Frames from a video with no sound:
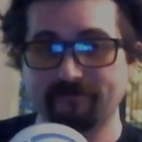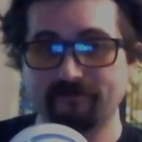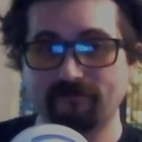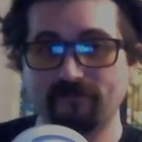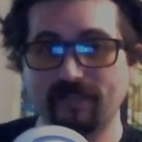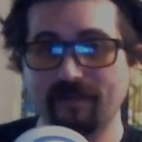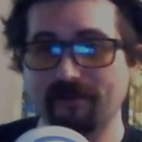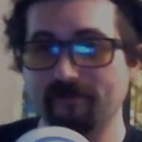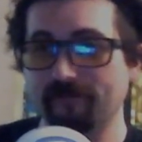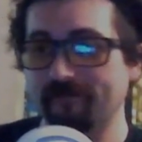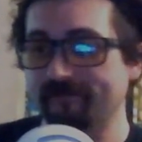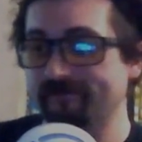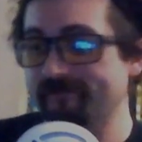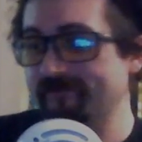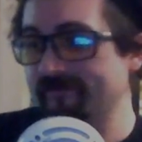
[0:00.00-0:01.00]
Fair,
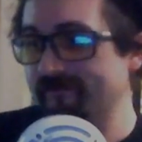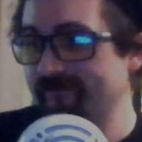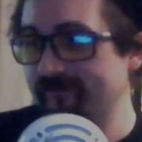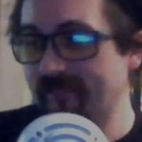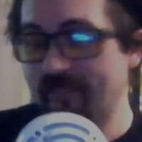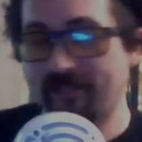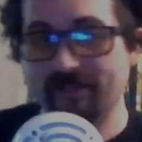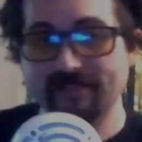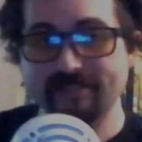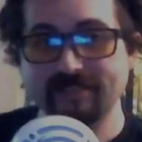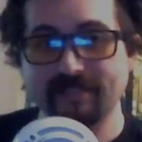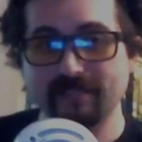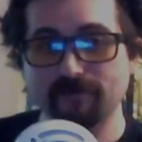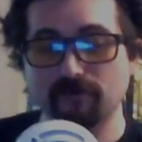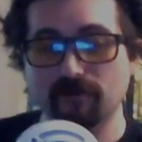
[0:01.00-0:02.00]
honest
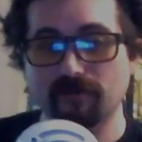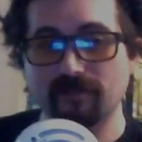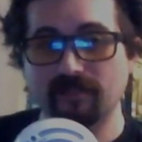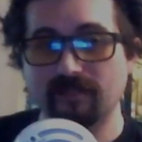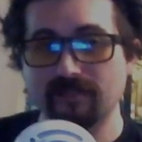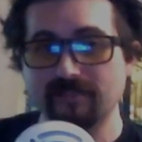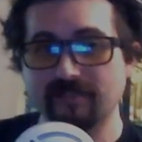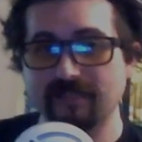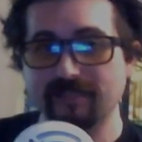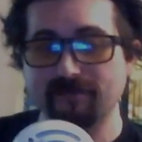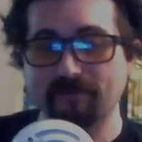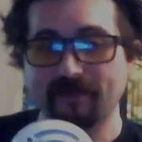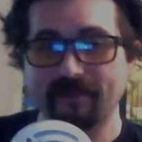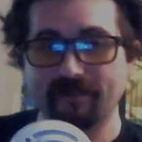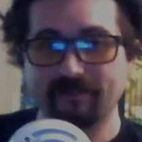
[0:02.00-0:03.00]
days work, honest days
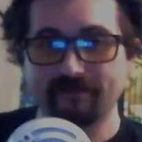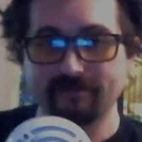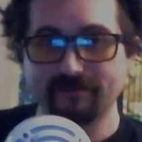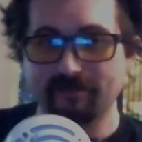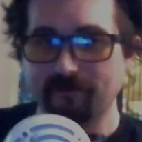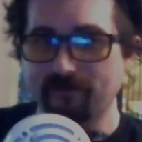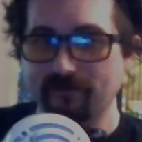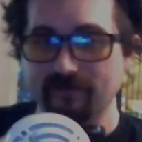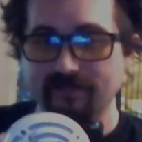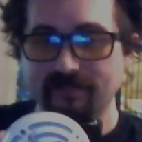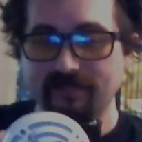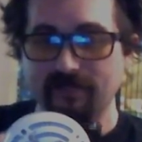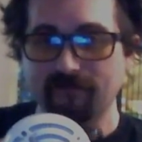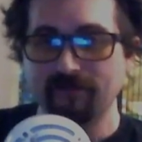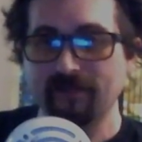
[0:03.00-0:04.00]
pay. Simple
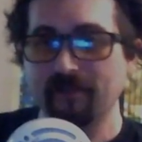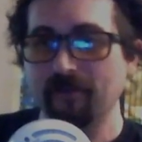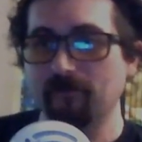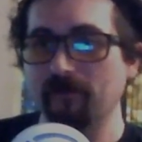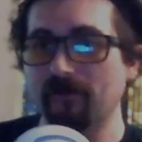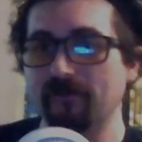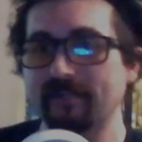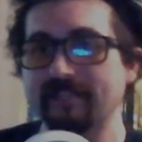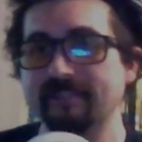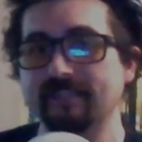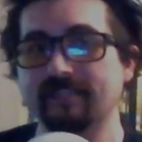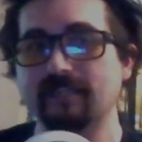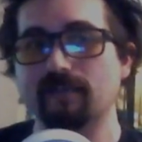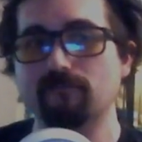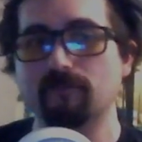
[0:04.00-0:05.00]
stuff. We don't need the
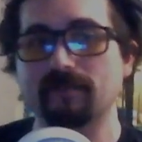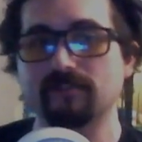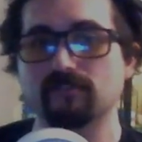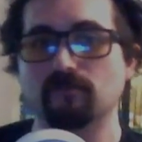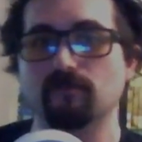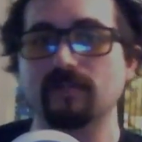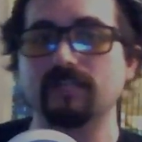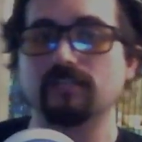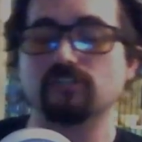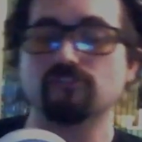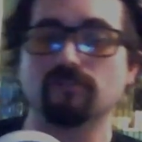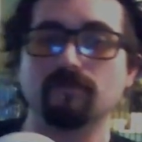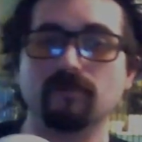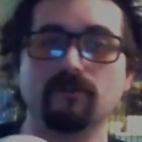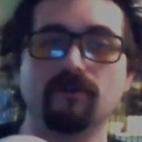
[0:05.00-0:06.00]
government to
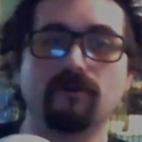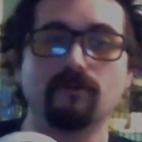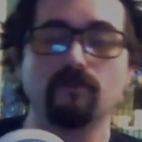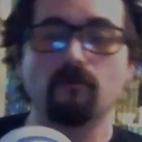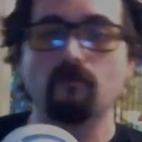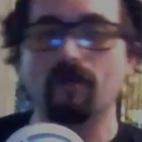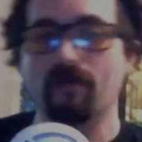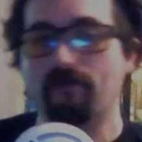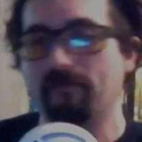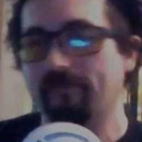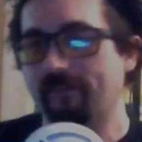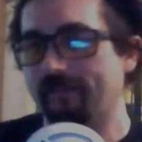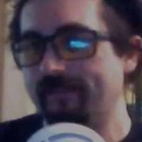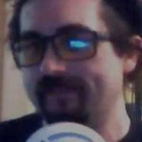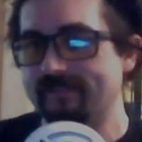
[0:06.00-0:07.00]
redistribute all the wealth
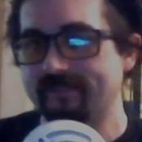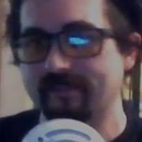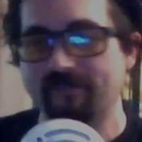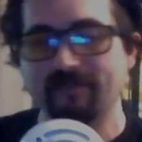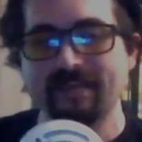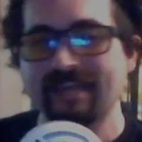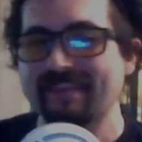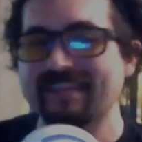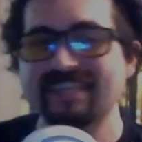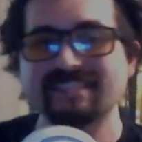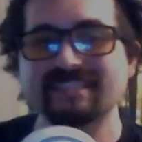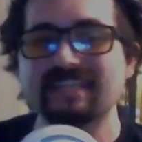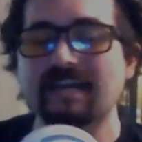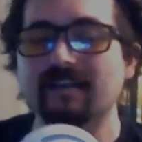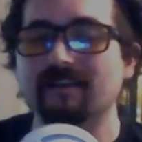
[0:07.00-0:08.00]
and this stuff. That's
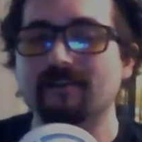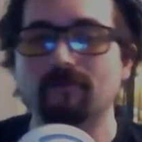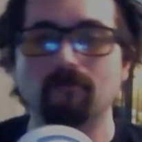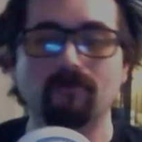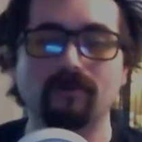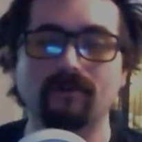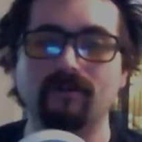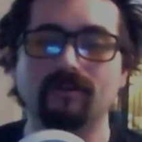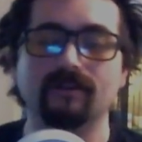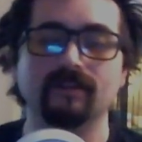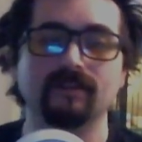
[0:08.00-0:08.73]
not going to work.